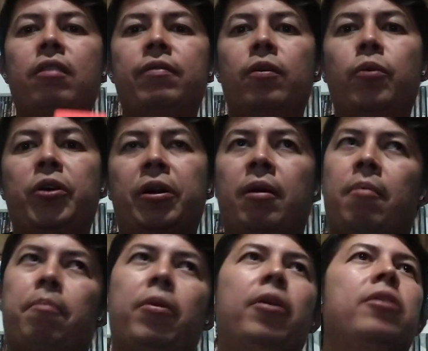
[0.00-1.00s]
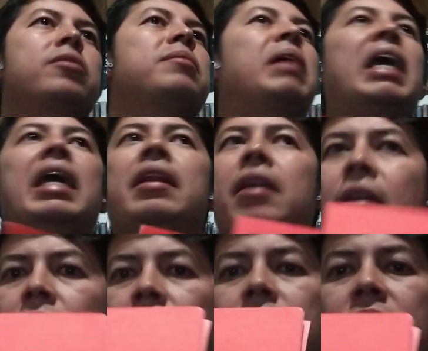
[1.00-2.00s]
of the word, plus any
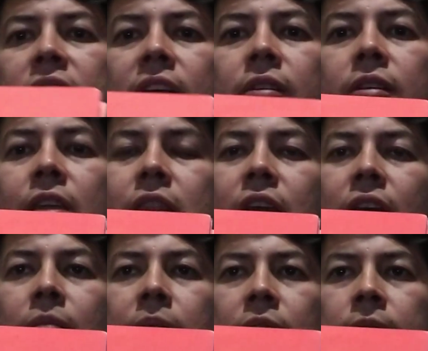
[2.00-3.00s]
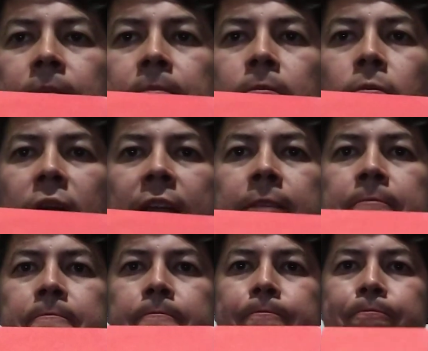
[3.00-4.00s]
other thing that you can think about, right?
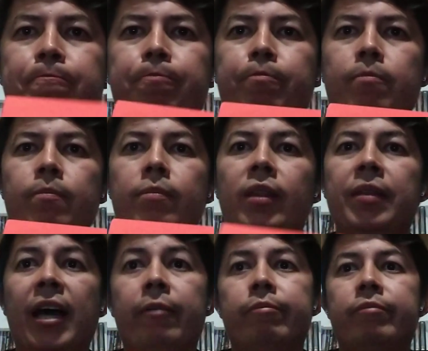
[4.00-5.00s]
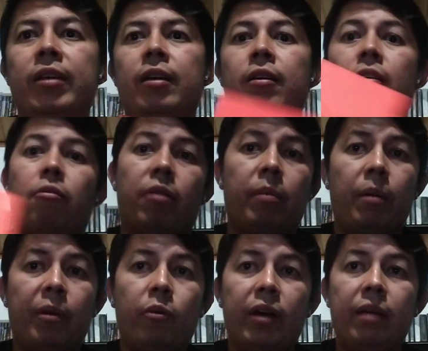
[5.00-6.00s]
Now,
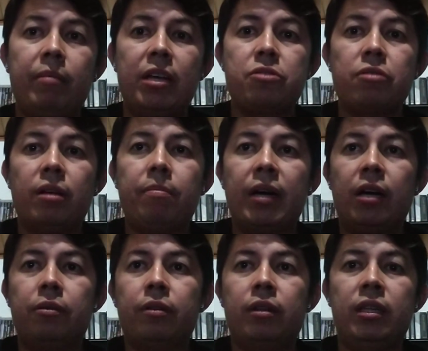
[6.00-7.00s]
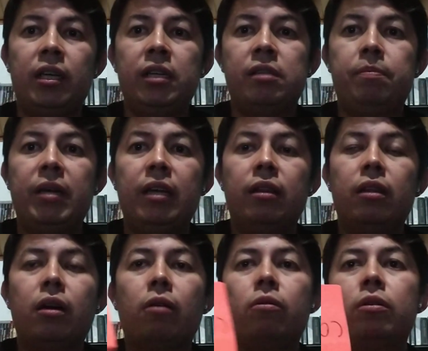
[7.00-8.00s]
remember what I mentioned about these being
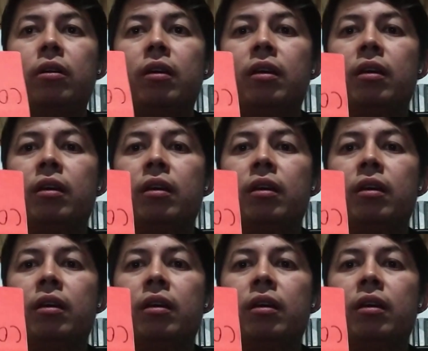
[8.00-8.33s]
known,